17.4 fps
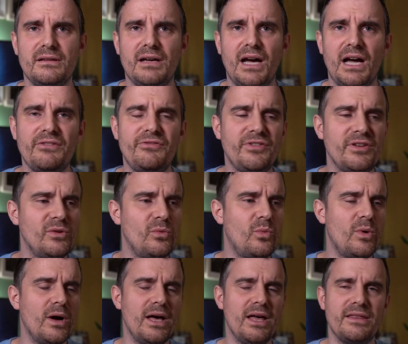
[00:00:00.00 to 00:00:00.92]
I feel
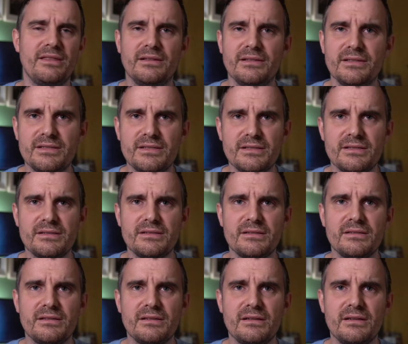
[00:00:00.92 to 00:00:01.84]
worthless.
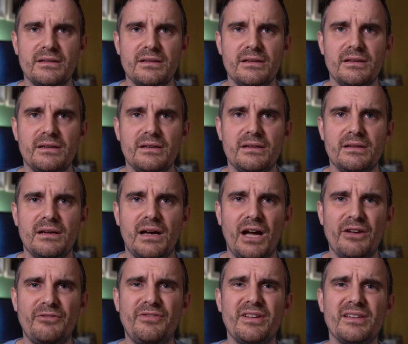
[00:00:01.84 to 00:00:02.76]

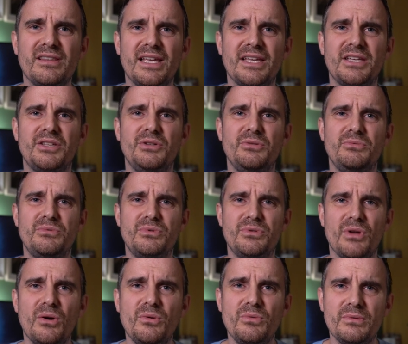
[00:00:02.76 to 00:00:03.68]
I feel like you
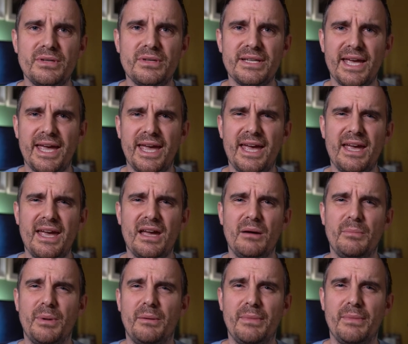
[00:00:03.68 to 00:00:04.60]
don't care
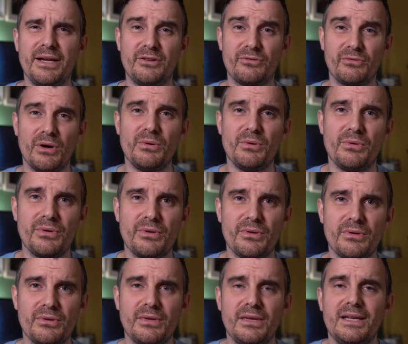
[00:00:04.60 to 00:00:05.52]
about my growth.
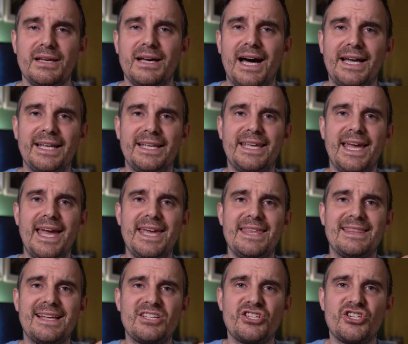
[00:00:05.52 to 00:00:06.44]
And
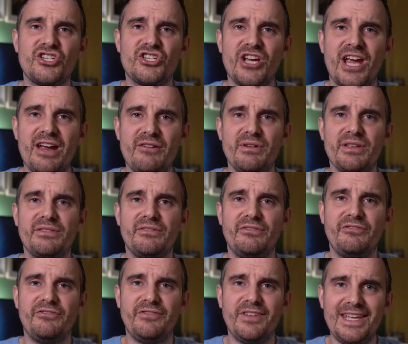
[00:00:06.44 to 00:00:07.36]
again, that's sharing the
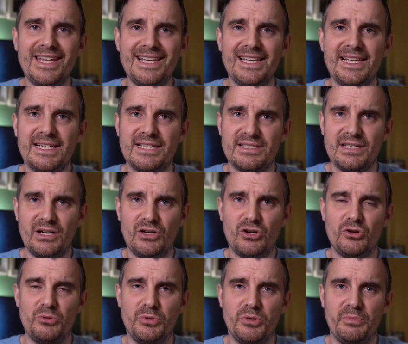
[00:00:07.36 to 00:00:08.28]
feelings that
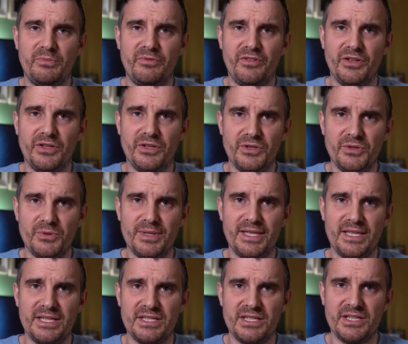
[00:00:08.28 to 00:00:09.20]
are coming up for you
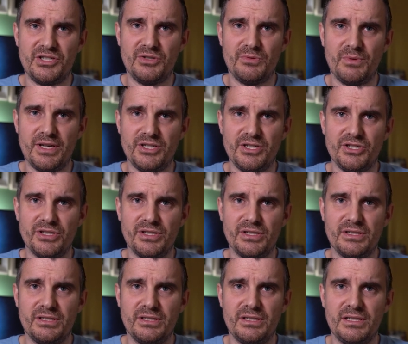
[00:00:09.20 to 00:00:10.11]
in this situation.